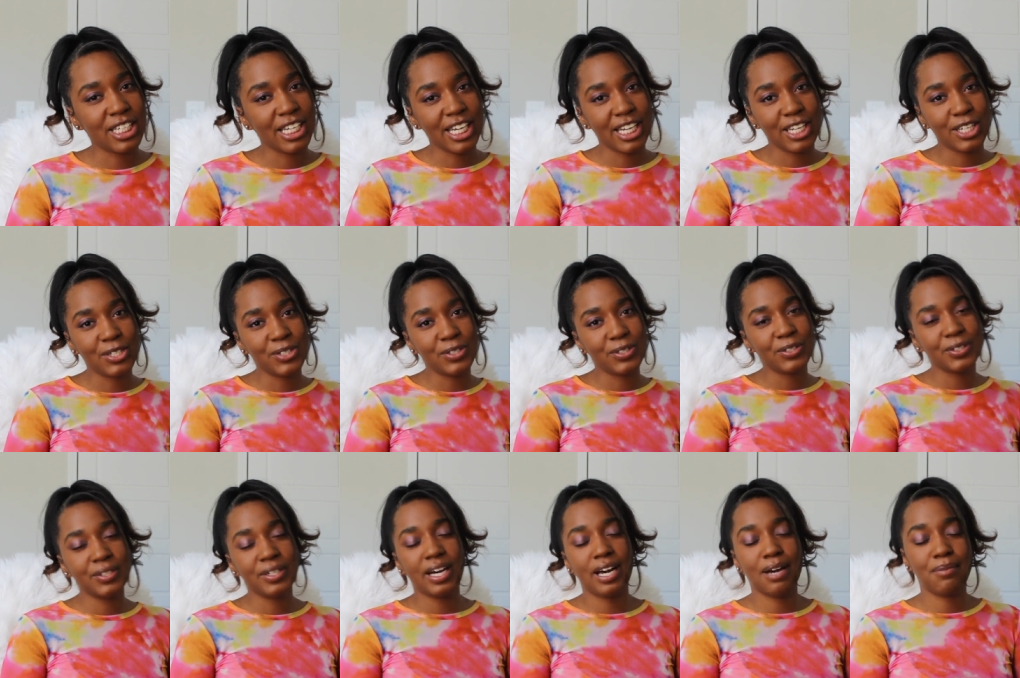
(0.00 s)
channel.
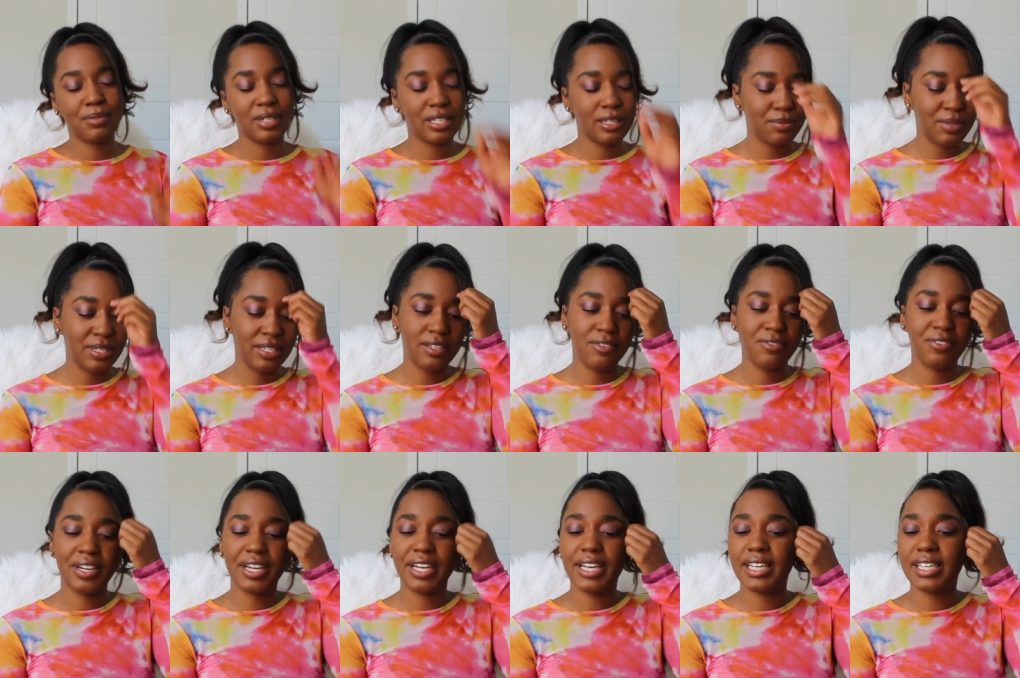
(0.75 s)
I'm going to be
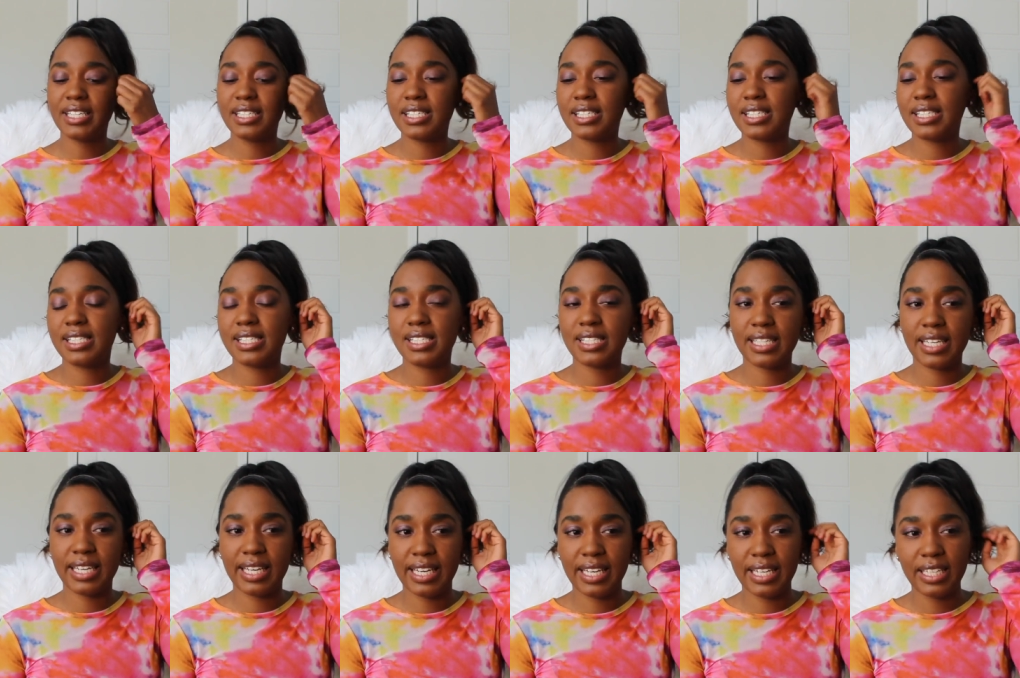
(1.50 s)
very
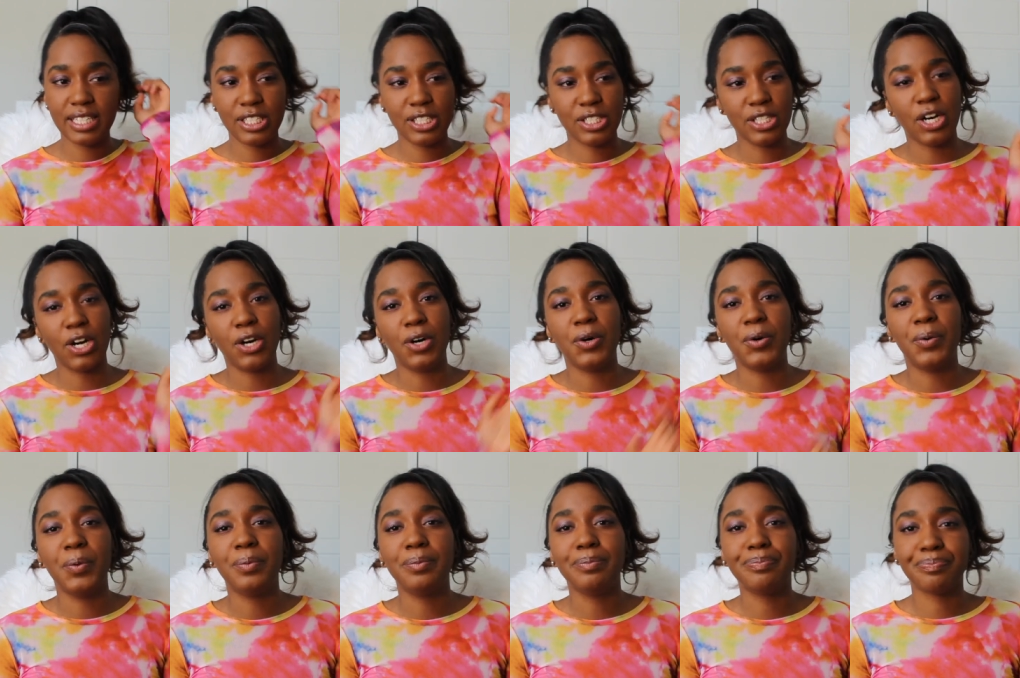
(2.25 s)
consistent.
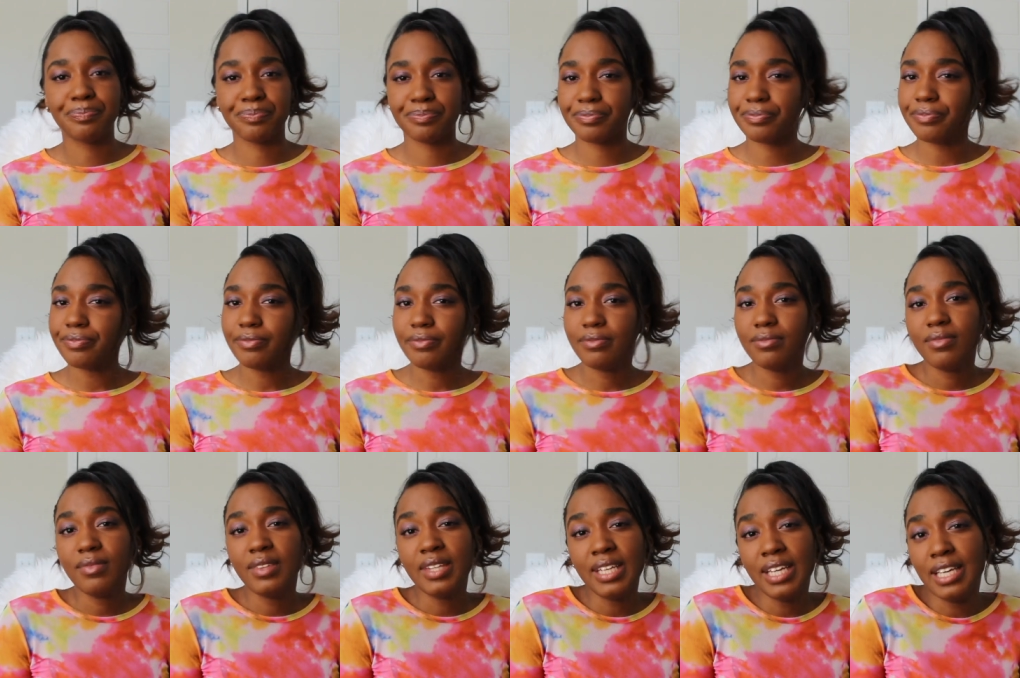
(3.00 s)
So
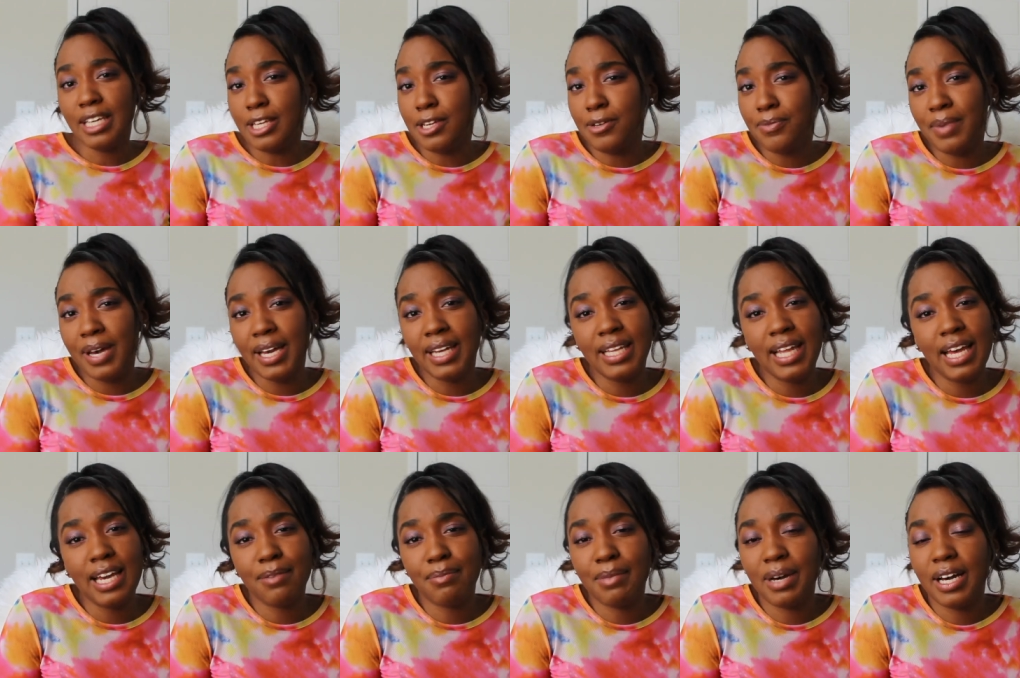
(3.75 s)
you might
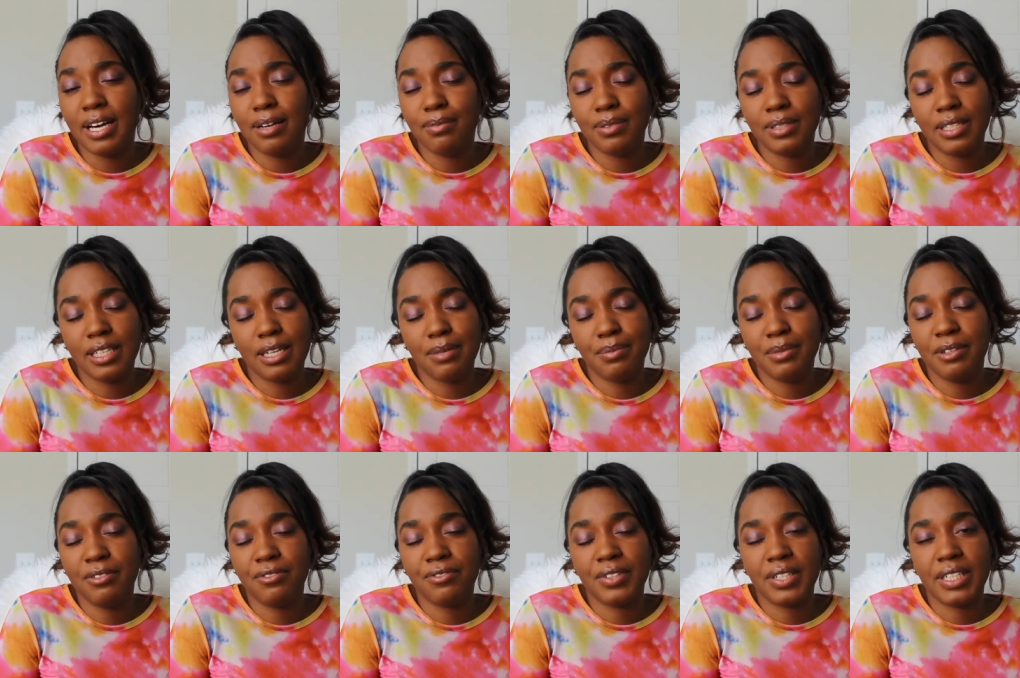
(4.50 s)
like my
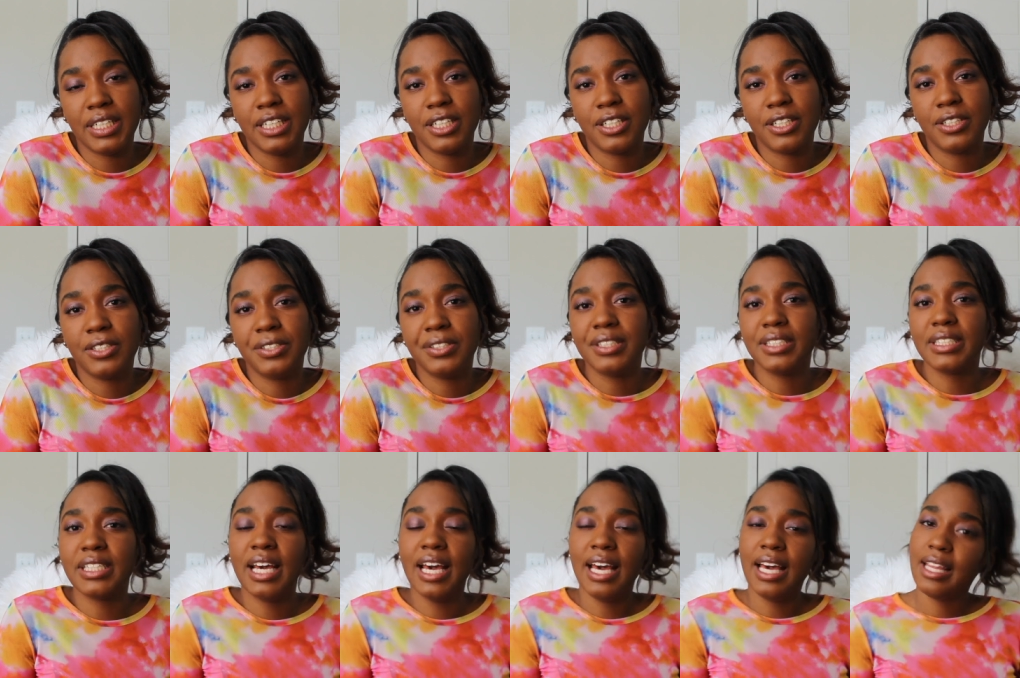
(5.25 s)
upcoming
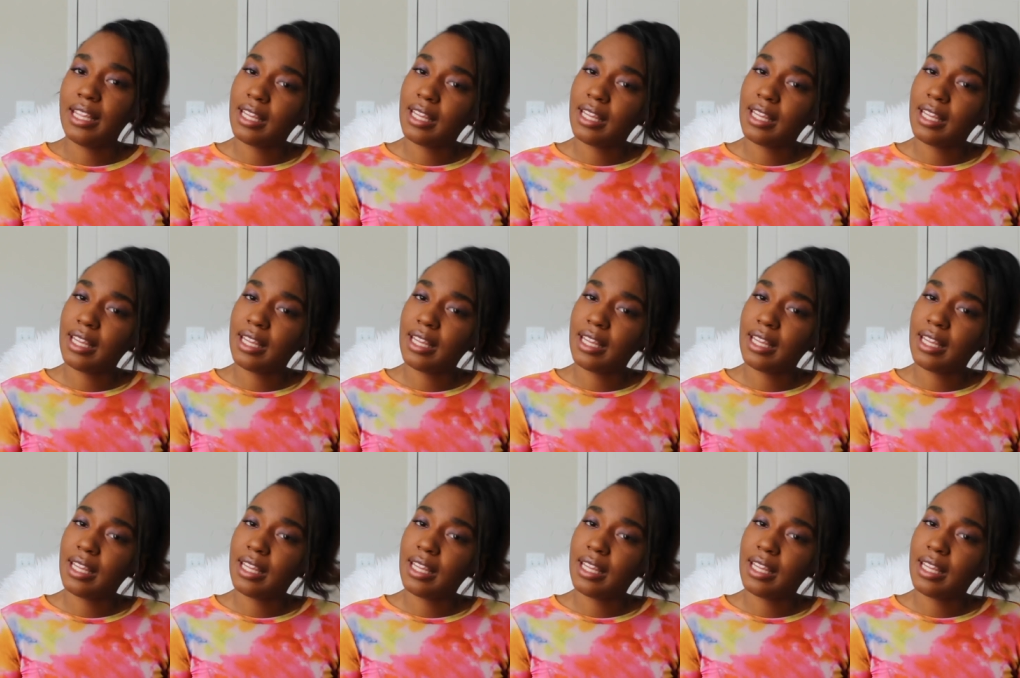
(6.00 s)
videos.